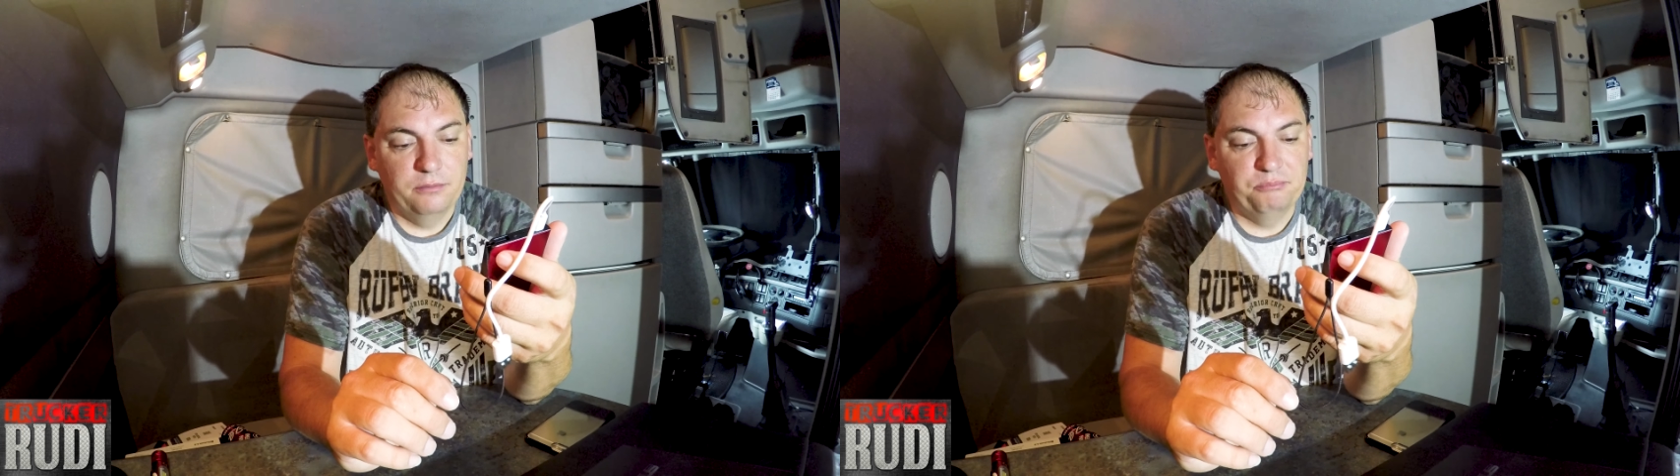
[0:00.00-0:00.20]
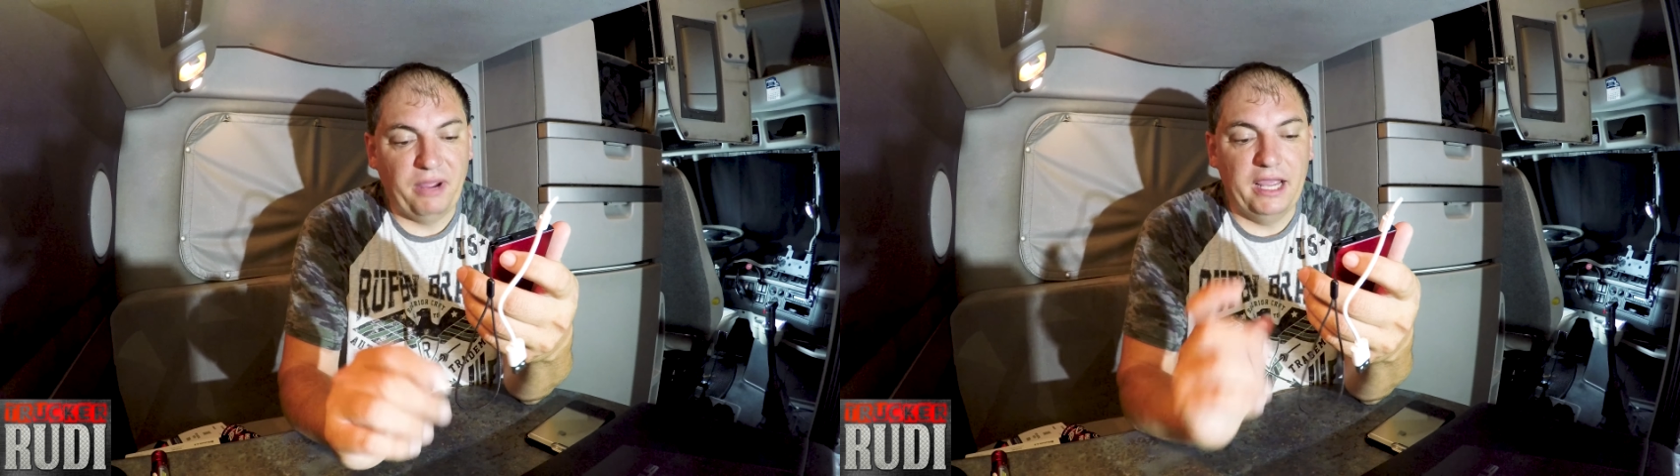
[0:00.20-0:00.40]

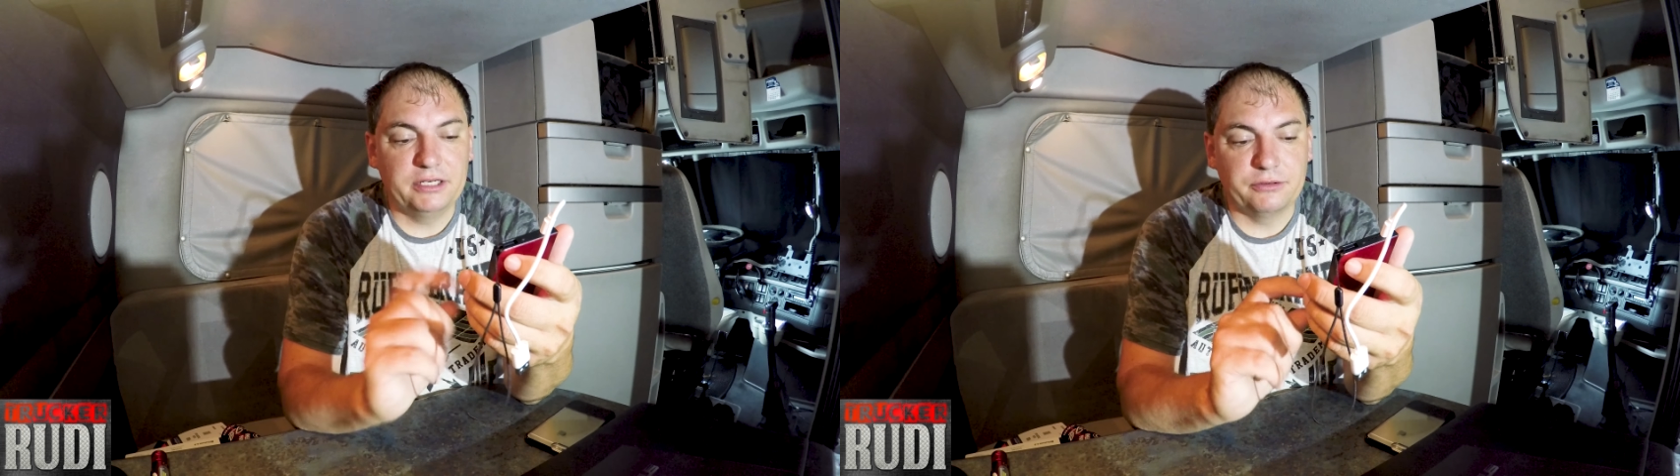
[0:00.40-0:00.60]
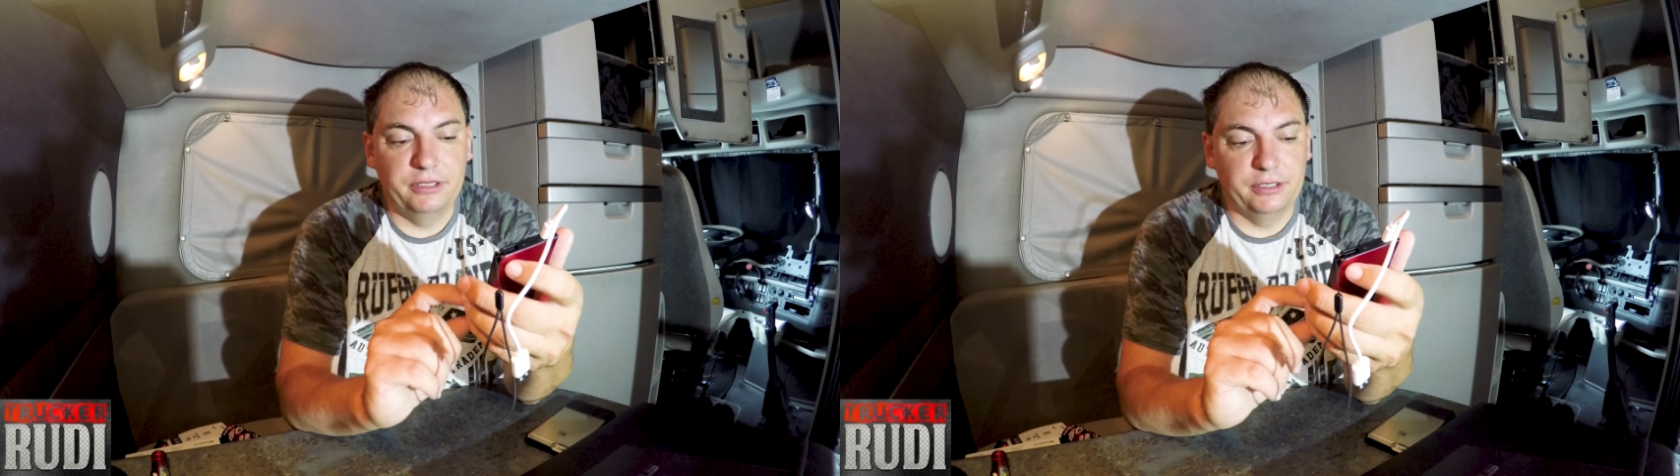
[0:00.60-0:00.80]

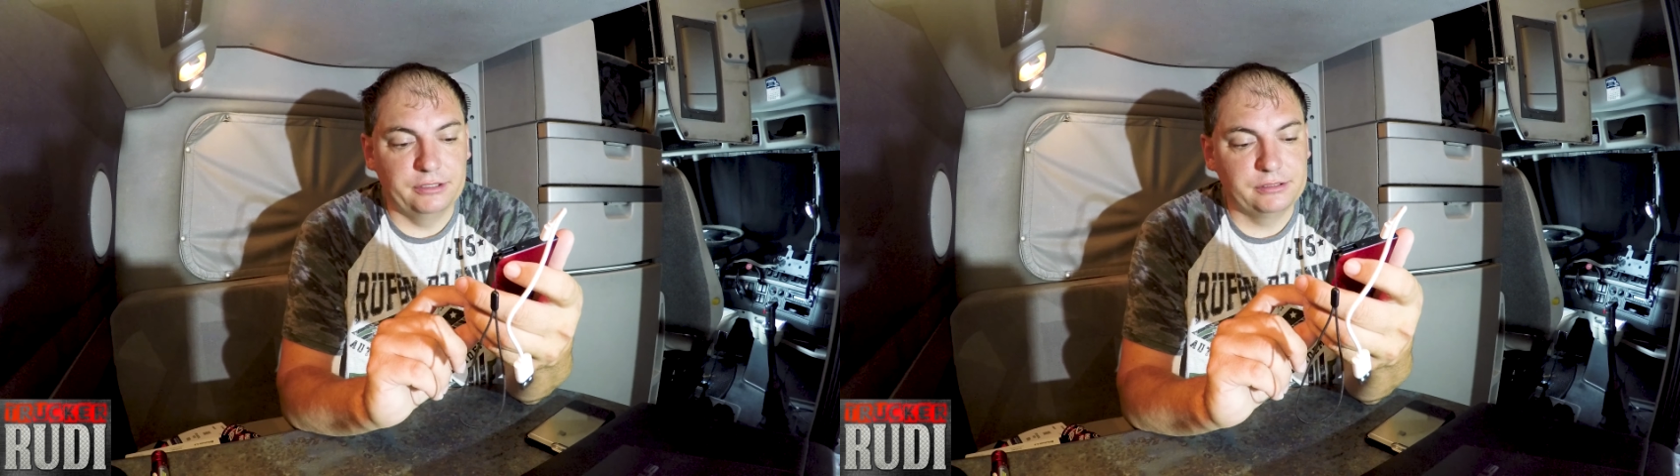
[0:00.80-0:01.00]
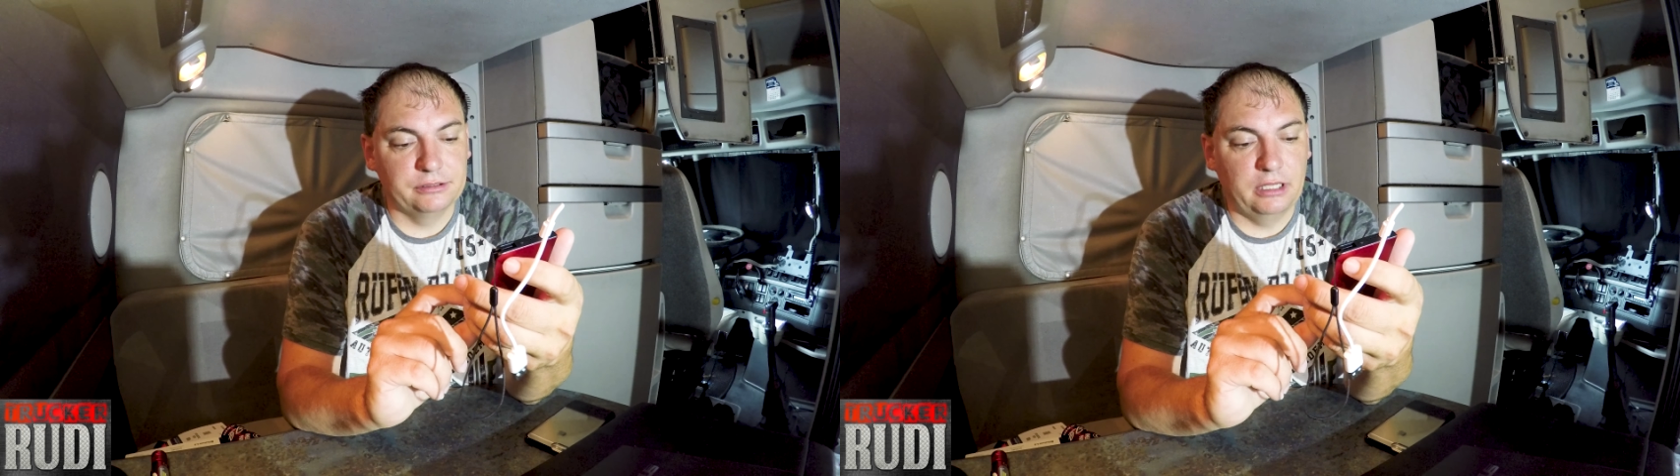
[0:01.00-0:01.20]
battery
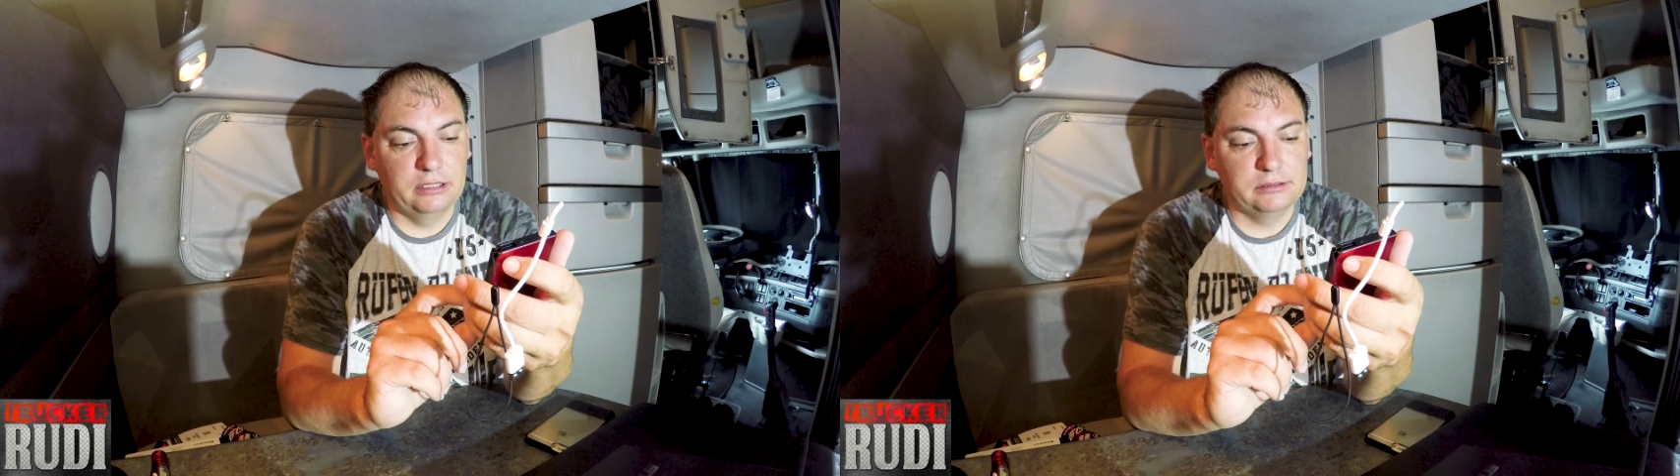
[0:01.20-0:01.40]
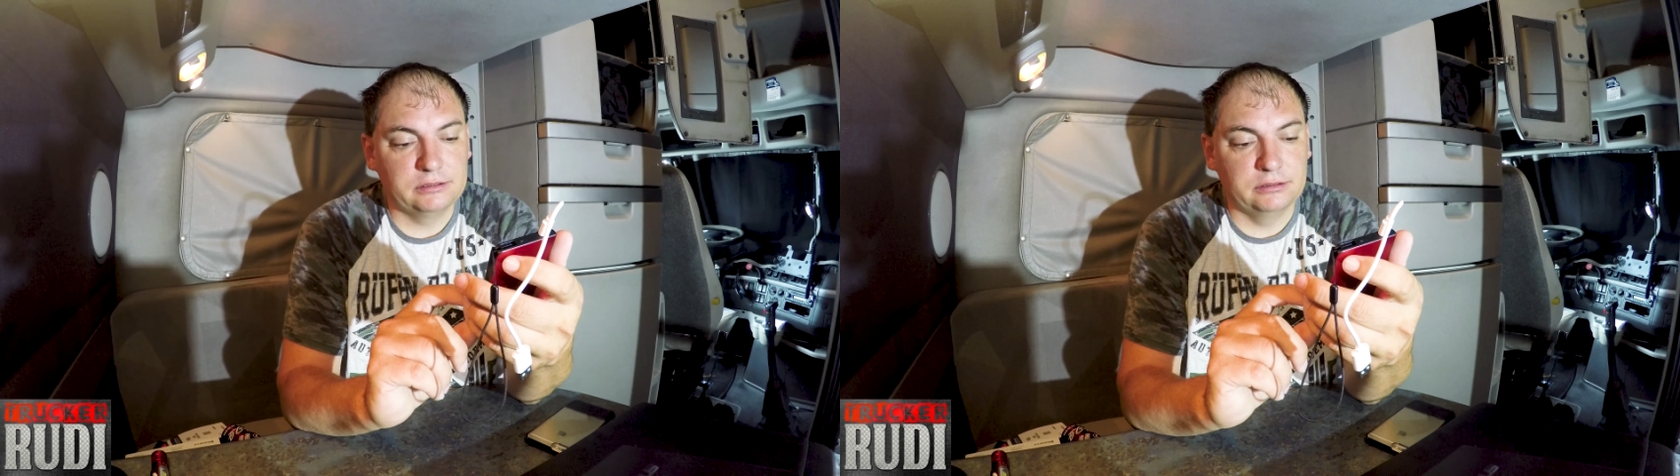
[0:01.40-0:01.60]
here, so
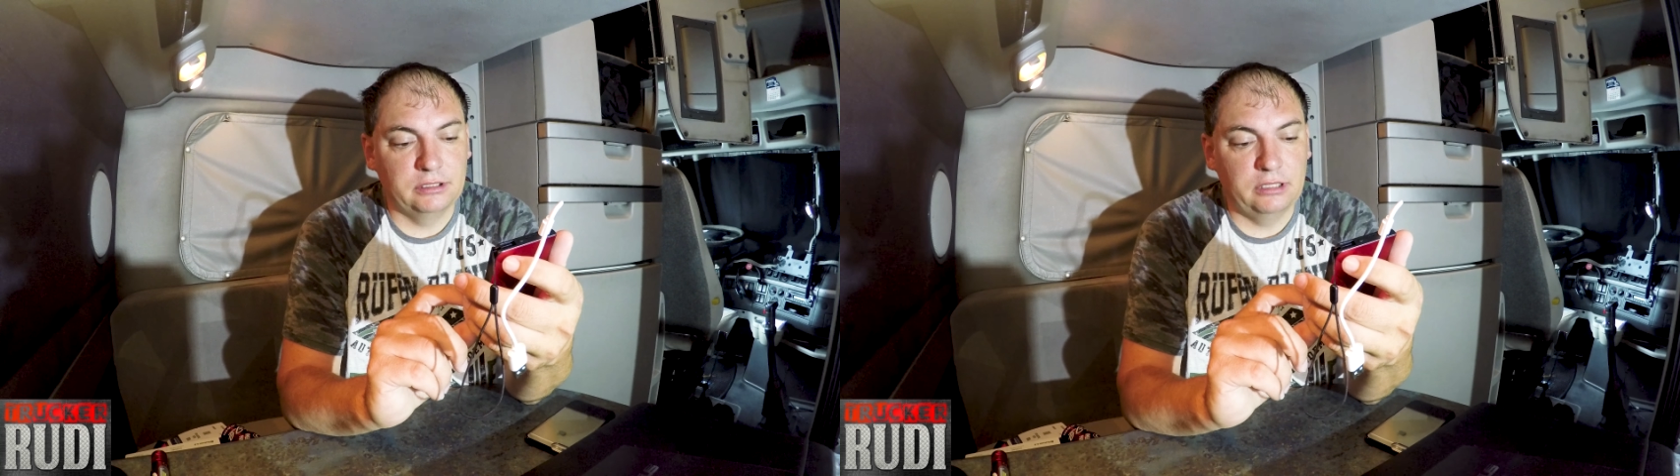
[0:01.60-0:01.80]
that's gonna